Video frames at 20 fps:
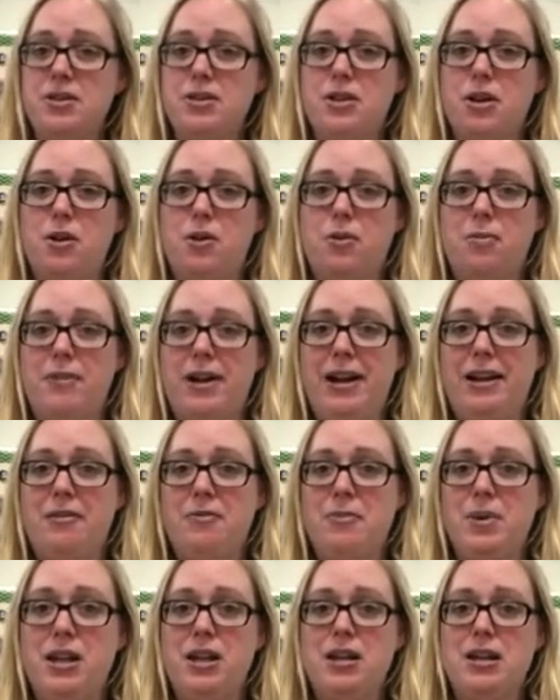So it might
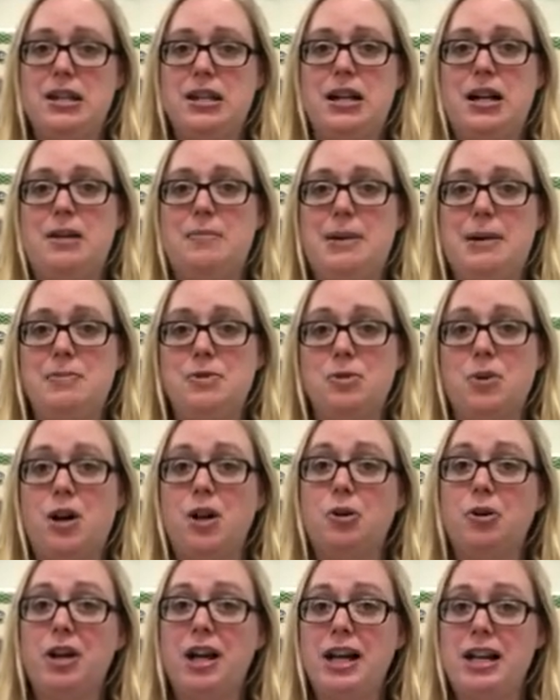have been, I'm so
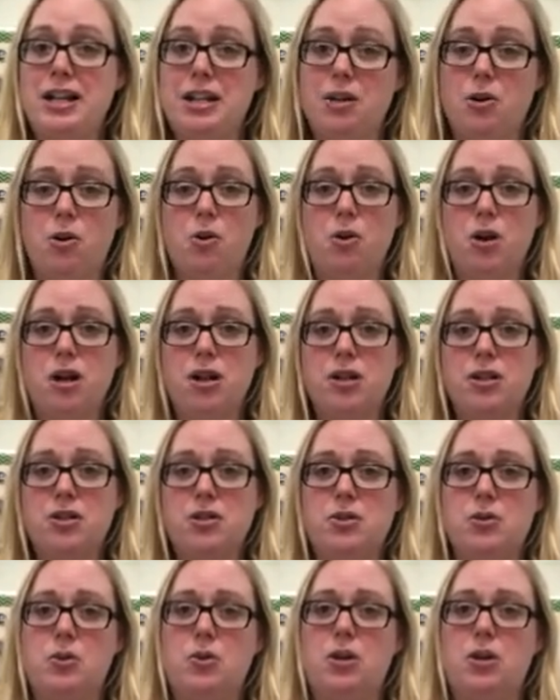hungry I could eat a horse,